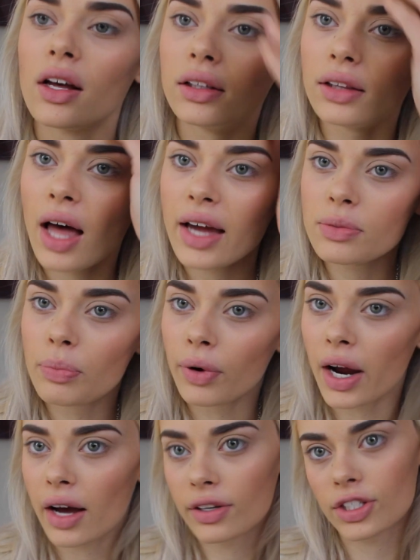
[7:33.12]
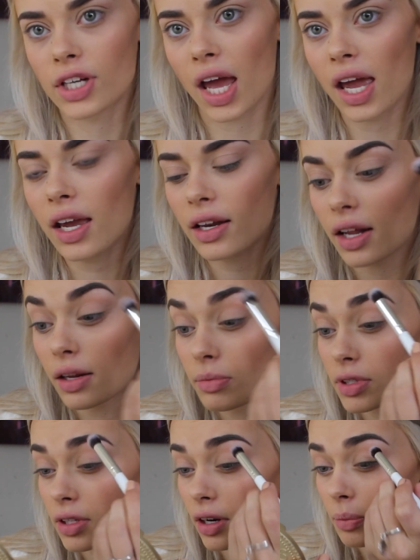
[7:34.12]
light brown shade, and I'm
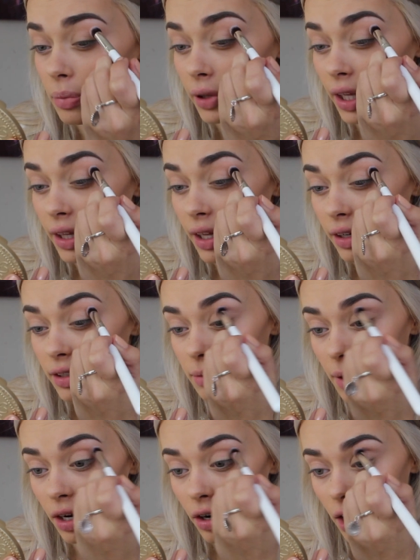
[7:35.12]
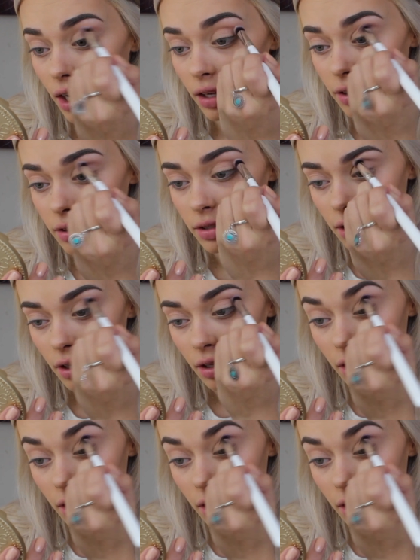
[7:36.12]
just going to blend that into my crease.